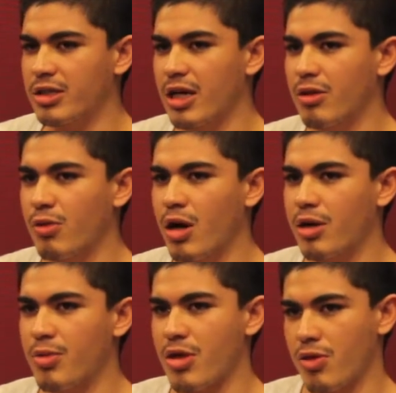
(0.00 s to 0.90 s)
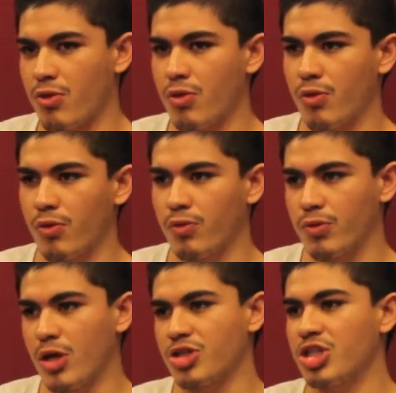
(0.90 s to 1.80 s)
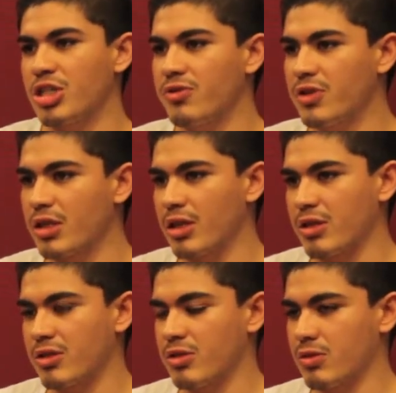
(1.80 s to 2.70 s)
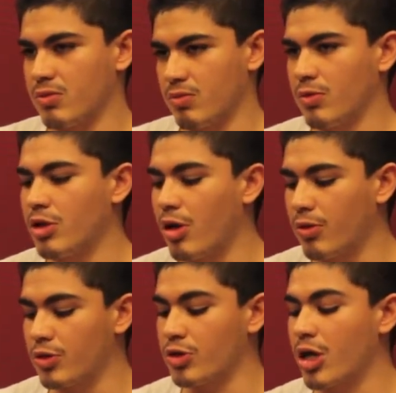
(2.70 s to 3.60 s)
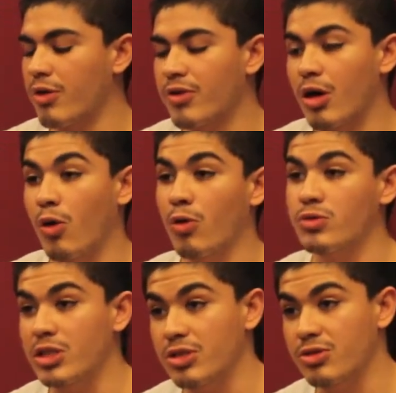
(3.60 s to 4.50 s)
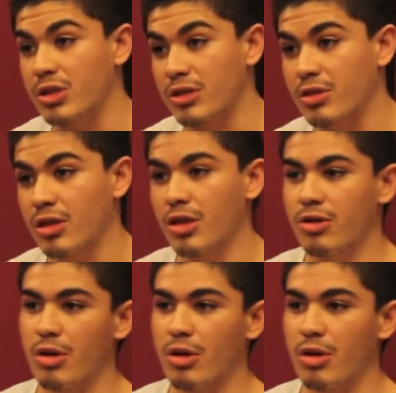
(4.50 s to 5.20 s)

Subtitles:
Just kind of walk me through achieving this. You're covering a whole district.